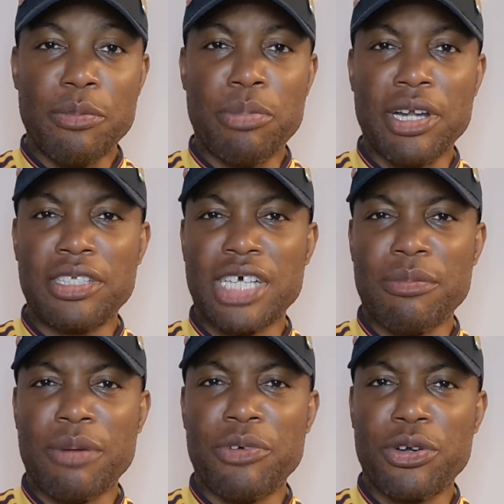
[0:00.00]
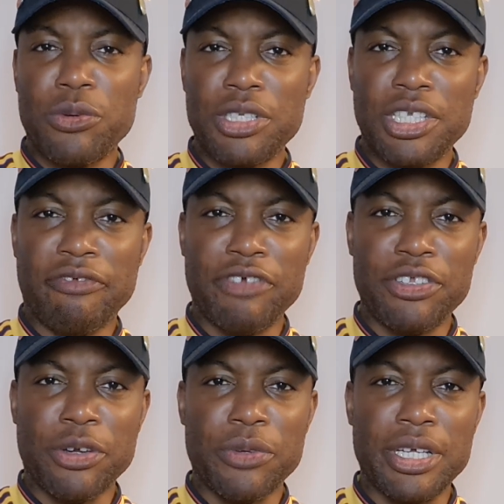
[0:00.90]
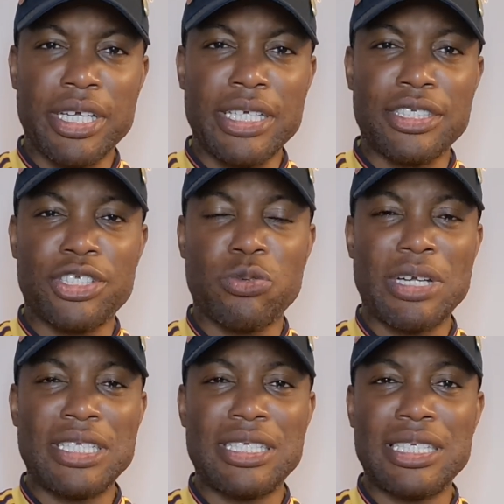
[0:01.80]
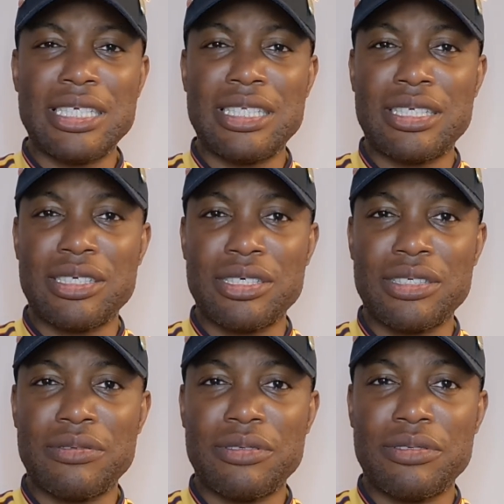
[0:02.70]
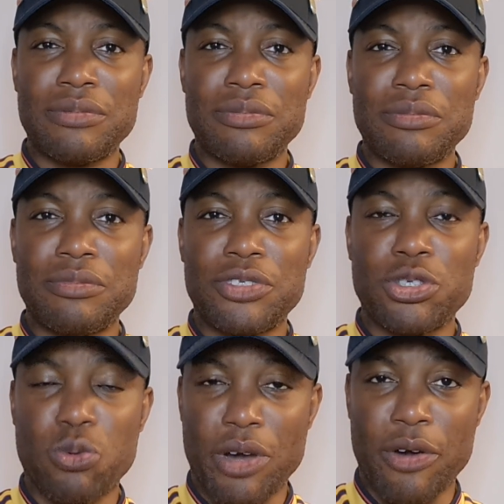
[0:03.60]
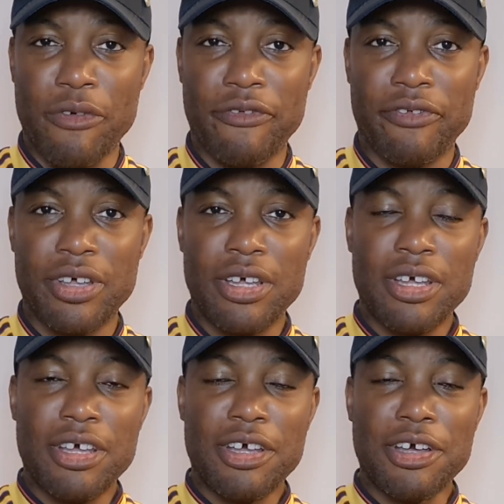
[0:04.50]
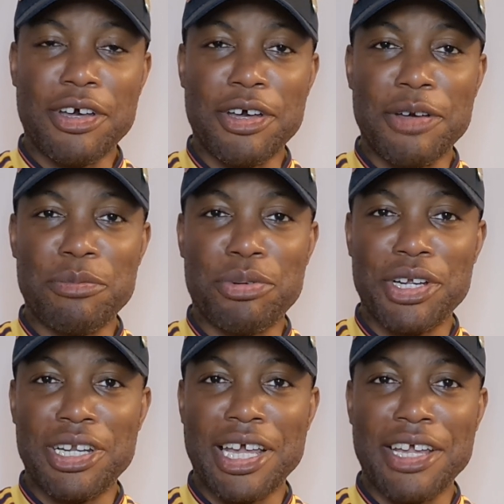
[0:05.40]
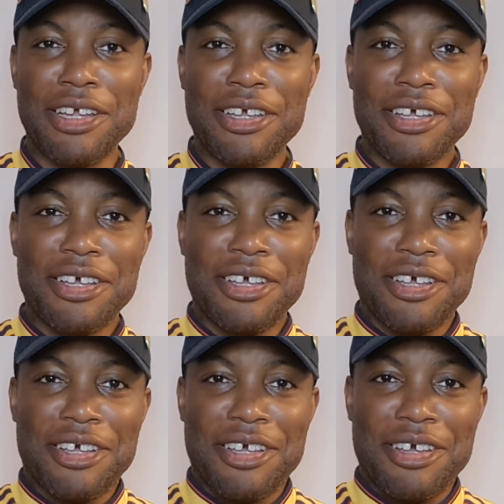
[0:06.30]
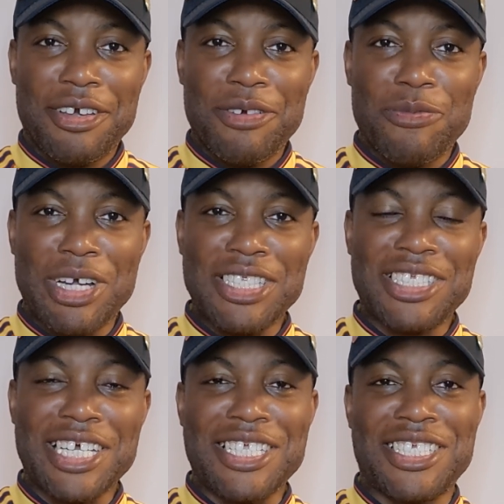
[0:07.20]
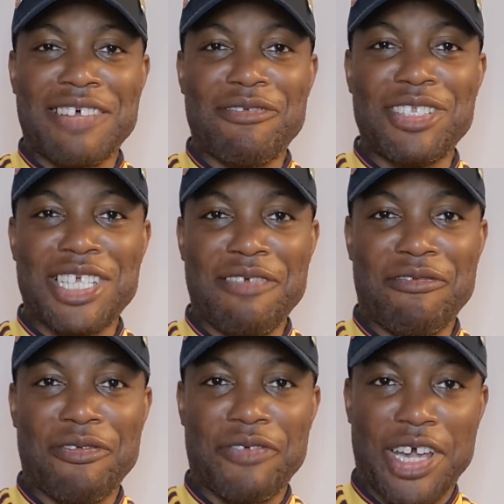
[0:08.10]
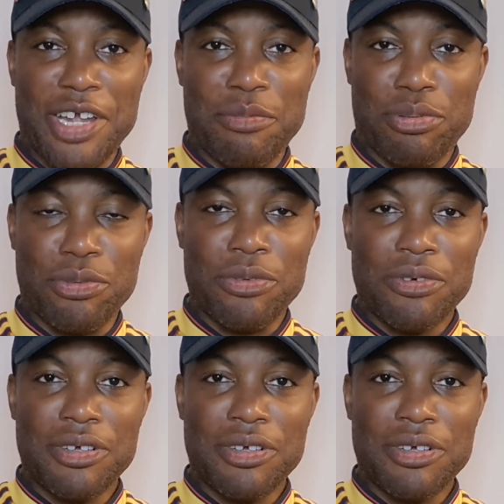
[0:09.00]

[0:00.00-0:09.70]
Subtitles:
By the time I'm recording this video, it is 20 to 12, pretty late, Wednesday, the 17th of April.